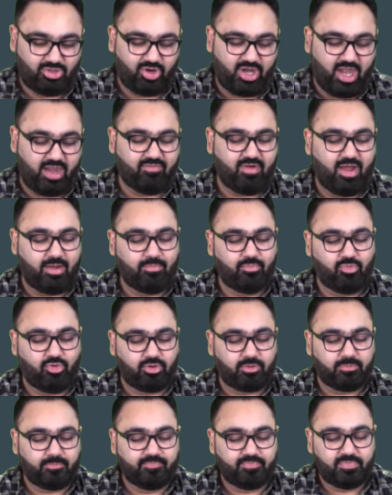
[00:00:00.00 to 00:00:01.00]
Look at one
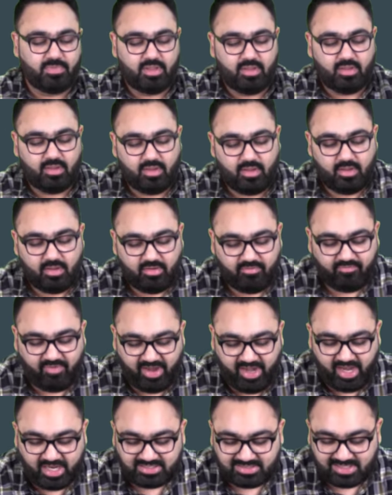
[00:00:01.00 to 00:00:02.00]
more.
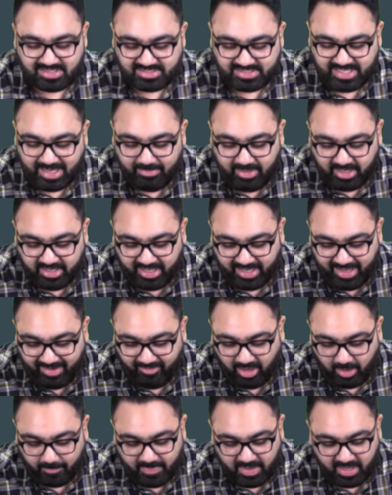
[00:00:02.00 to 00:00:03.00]
Financial Stability
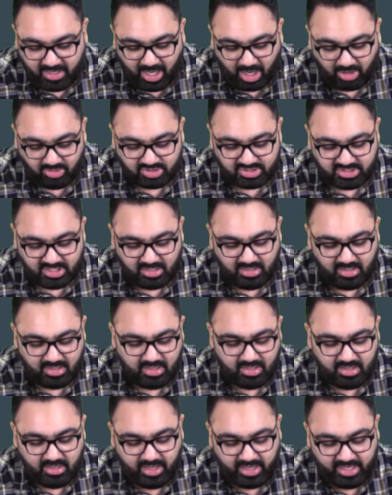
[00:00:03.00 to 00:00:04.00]
Development Council.
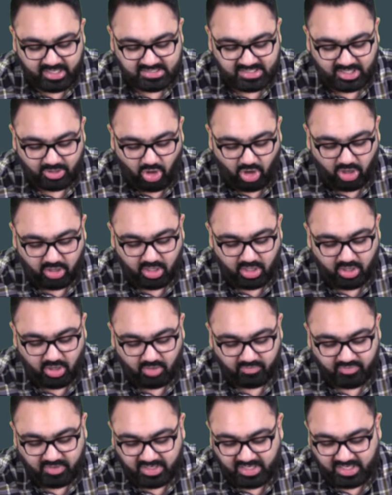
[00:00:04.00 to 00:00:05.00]
It is an organ
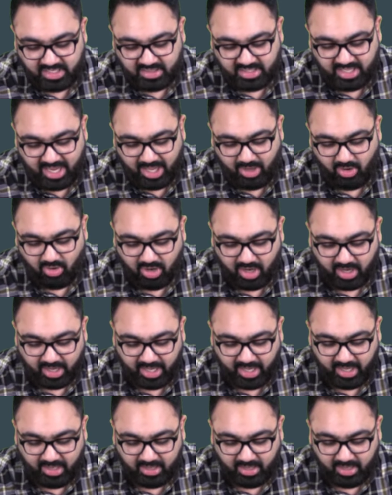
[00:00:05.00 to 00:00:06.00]
of the Niti Aayog.
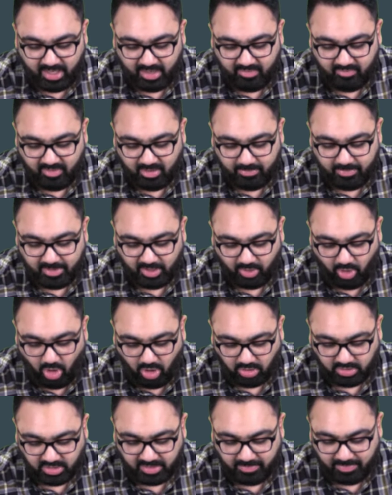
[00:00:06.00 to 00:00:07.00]
Again, it will be
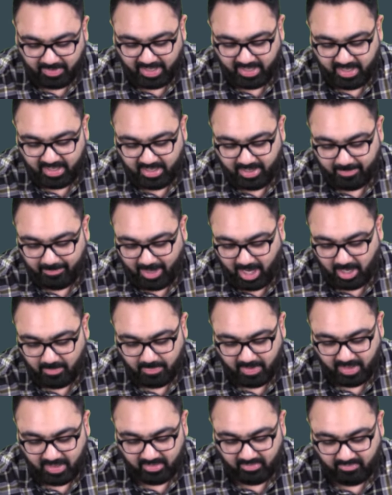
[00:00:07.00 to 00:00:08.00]
wrong. The parent
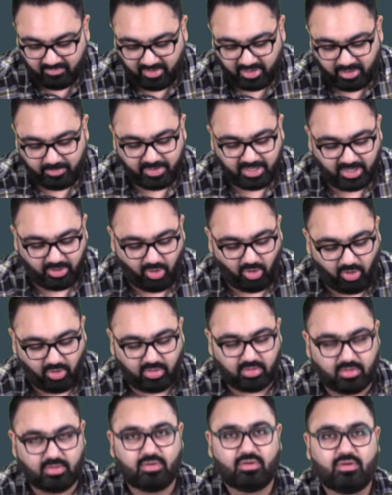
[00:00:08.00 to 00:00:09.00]
department will be
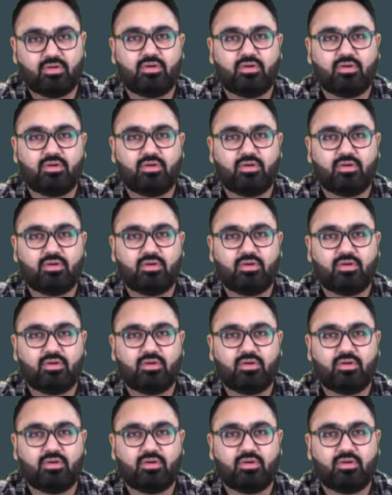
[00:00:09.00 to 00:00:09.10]
wrong.